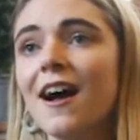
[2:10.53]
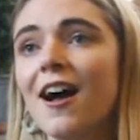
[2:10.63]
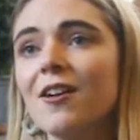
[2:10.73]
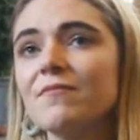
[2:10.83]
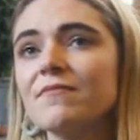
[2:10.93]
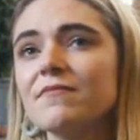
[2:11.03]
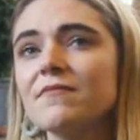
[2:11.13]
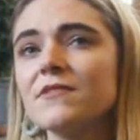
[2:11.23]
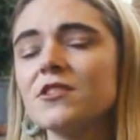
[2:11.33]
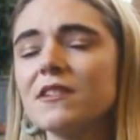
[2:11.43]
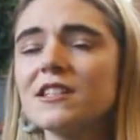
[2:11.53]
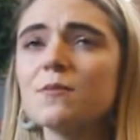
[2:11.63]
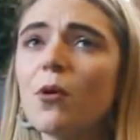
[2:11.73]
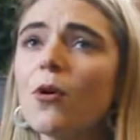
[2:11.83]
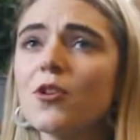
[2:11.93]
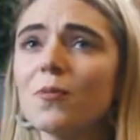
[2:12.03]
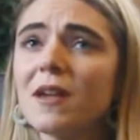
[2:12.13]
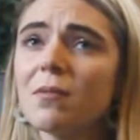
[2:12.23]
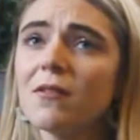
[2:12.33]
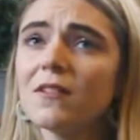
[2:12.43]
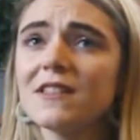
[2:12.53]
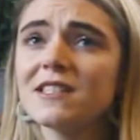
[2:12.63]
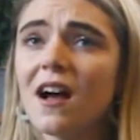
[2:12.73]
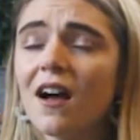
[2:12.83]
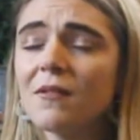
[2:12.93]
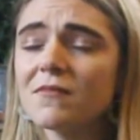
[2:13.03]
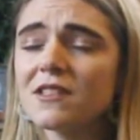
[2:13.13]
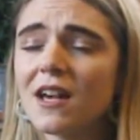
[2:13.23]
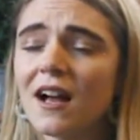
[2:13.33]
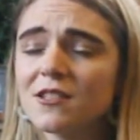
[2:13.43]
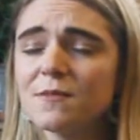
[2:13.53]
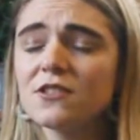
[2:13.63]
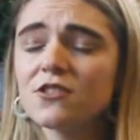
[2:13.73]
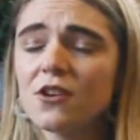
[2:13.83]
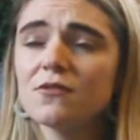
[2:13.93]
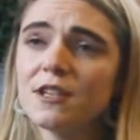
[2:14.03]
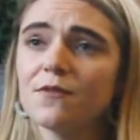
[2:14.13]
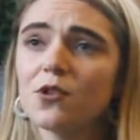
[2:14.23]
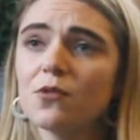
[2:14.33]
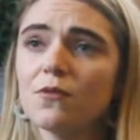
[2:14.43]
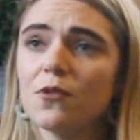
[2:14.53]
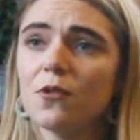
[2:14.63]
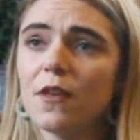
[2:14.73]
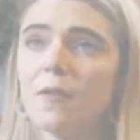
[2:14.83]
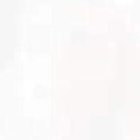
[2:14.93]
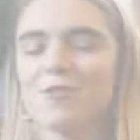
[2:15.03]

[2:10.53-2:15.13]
to really support young people at this time, because it has been so difficult for them.